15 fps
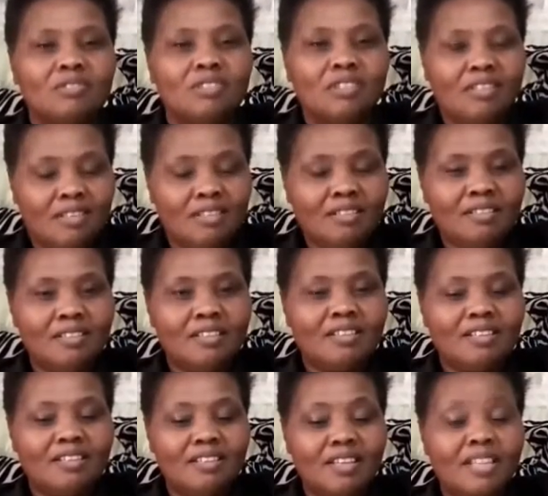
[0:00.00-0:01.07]

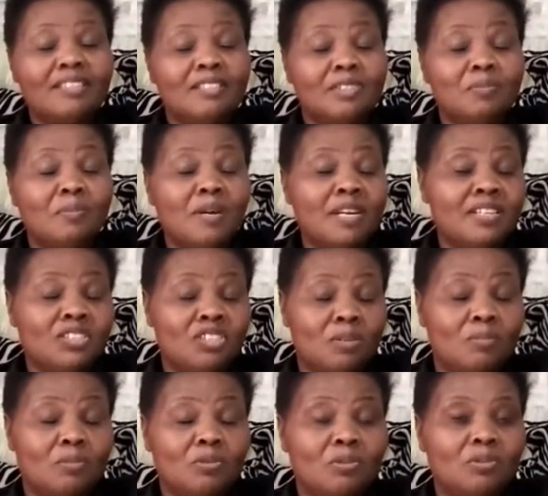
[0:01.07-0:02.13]
that is
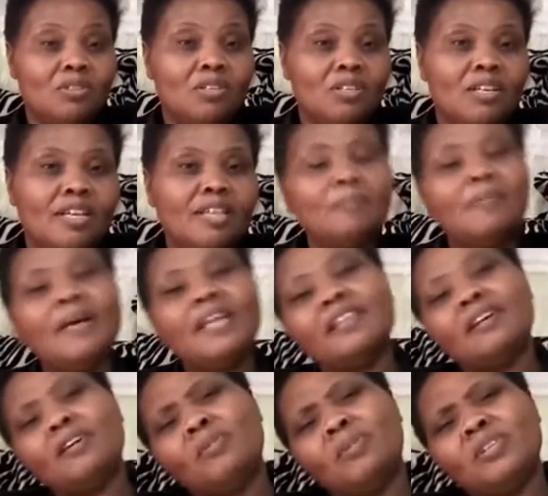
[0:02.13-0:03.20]
manageable. And by the
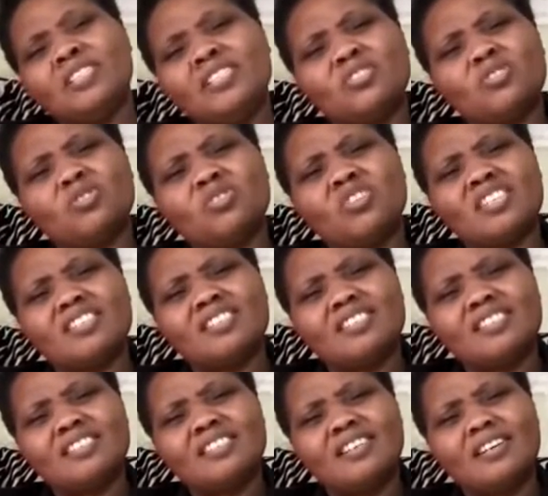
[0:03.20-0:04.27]
way, what is
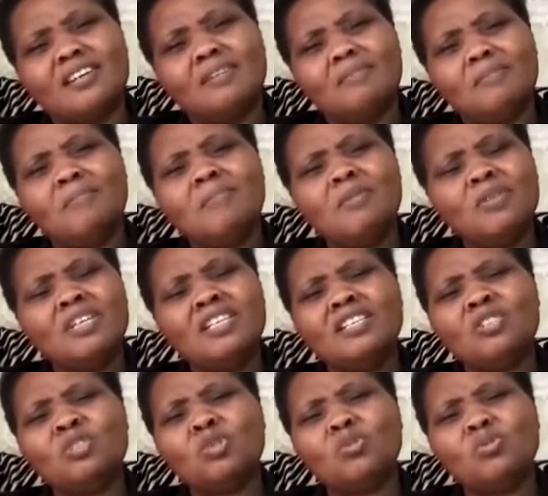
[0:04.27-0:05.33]
stress? Maybe we
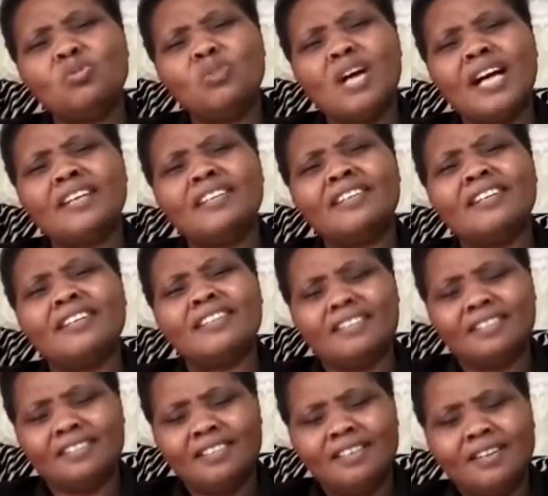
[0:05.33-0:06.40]
need to agree,
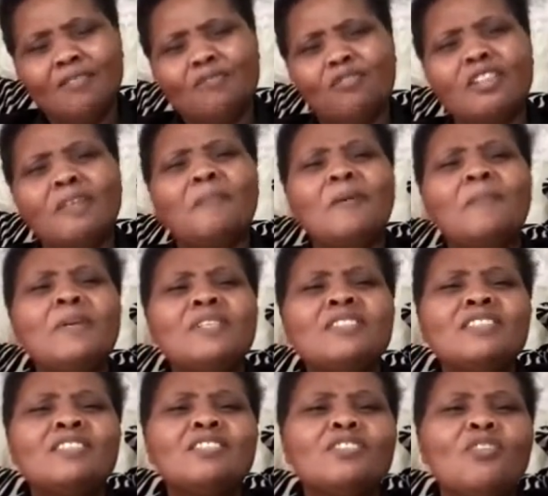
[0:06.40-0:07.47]
for the
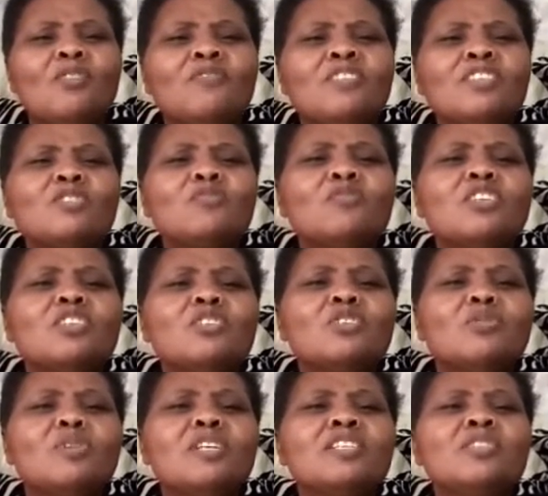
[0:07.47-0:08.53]
purposes of this video,
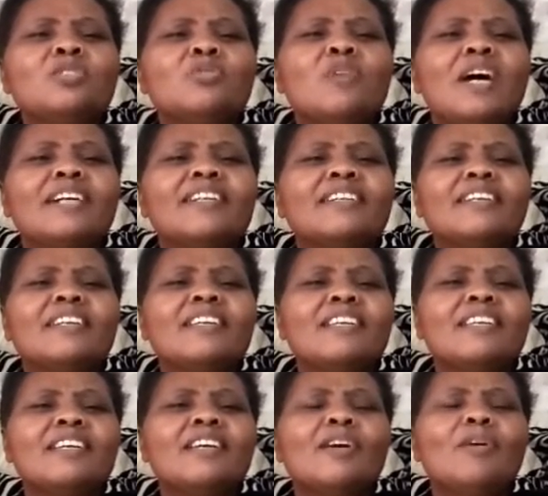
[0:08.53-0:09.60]
we need to agree
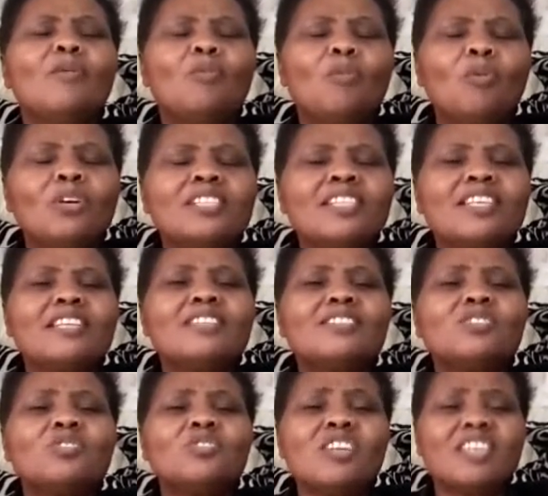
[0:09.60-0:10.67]
what
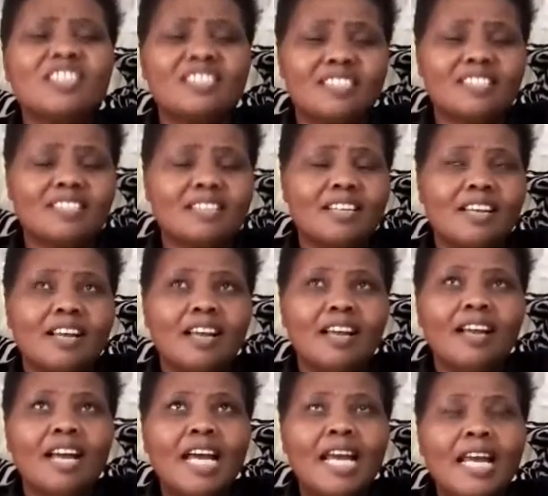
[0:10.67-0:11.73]
is stress.
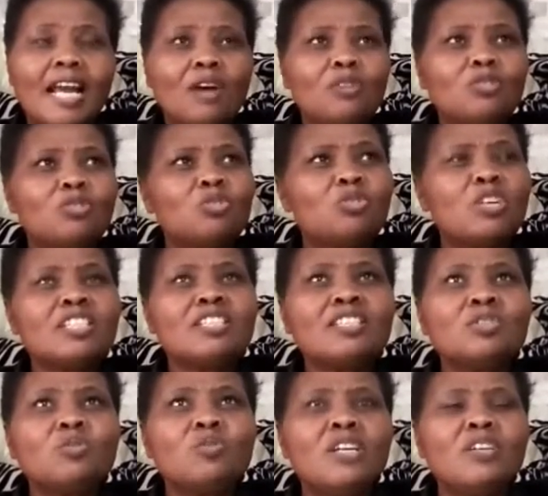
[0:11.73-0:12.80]
Now, stress
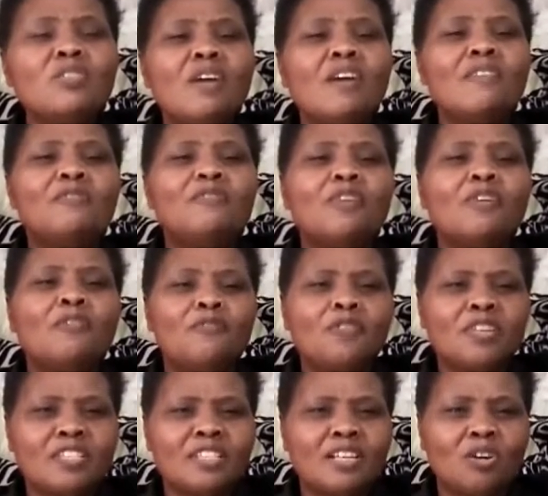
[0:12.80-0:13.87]
is when you have
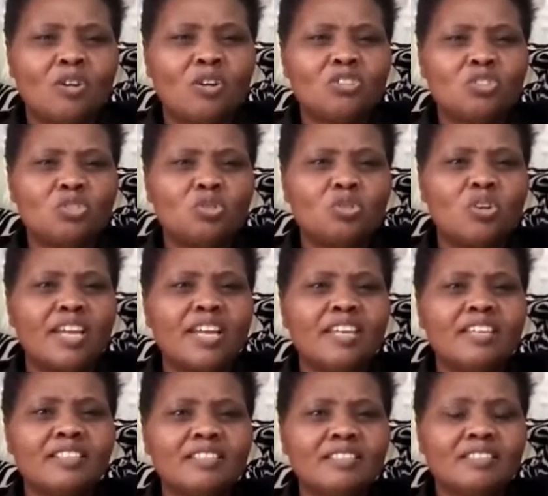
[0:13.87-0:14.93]
physical strain